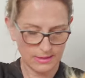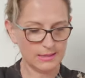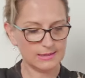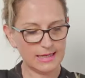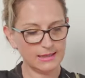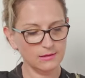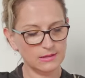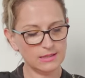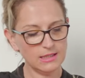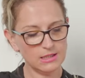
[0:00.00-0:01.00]
saddle
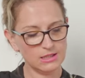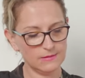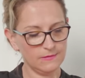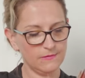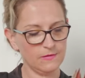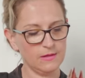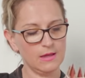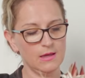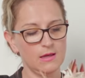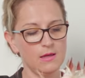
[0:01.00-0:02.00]
stitch.
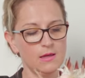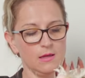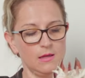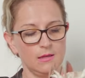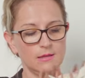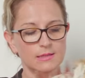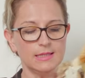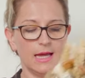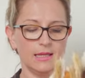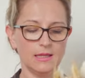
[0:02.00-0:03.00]
Start at